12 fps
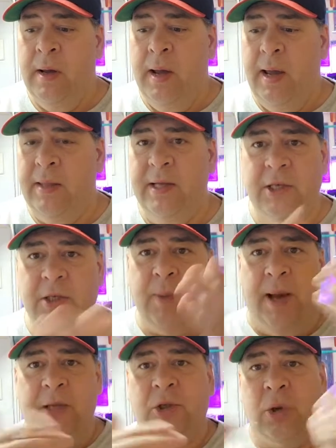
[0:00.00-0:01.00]
And this is
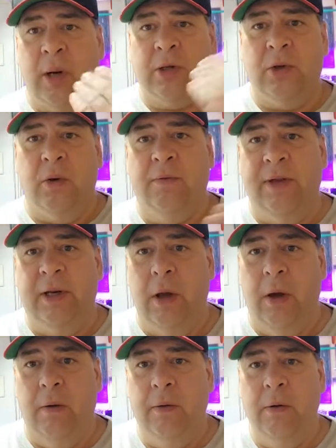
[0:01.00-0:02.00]
my instructional
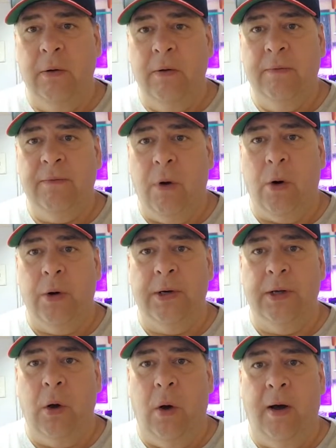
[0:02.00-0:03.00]
video for
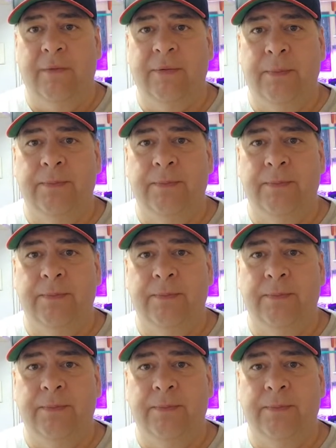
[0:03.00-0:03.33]
hardening off.